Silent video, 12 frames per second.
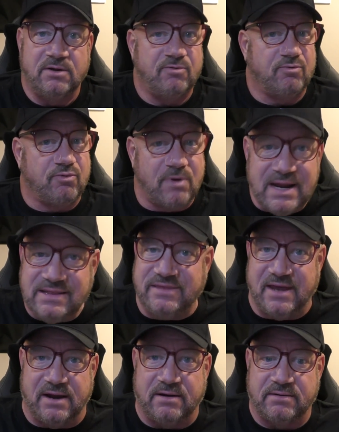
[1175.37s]
Right
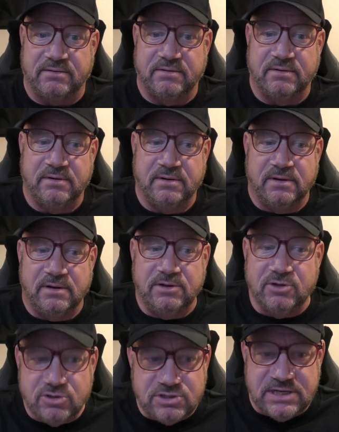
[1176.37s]
there.
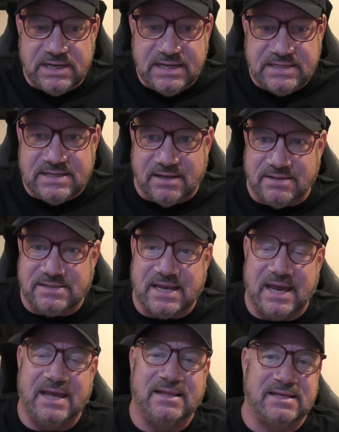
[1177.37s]
Usually he tells this
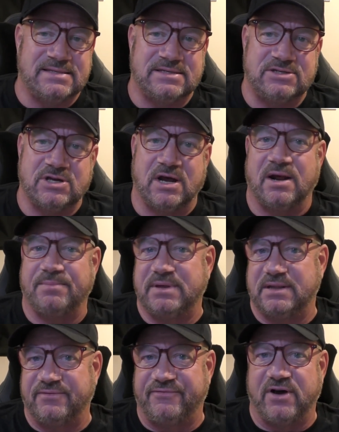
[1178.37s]
guy, hey, listen, shut up,
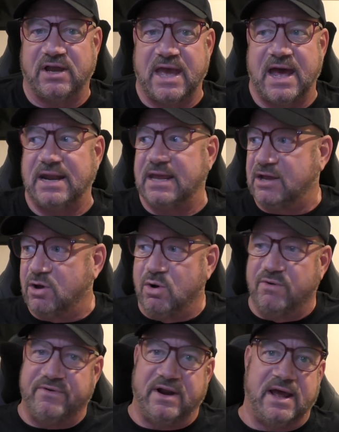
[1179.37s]
get the fuck out of here,
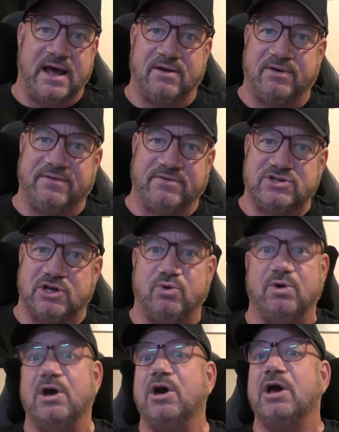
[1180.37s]
go over there. I don't give a shit
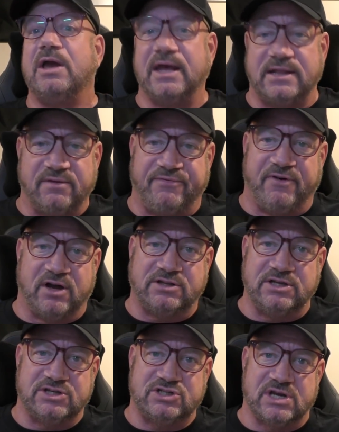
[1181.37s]
who get the fuck
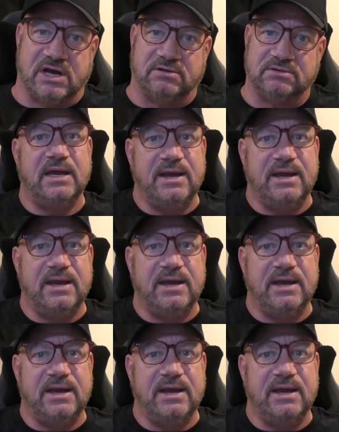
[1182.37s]
to your cell.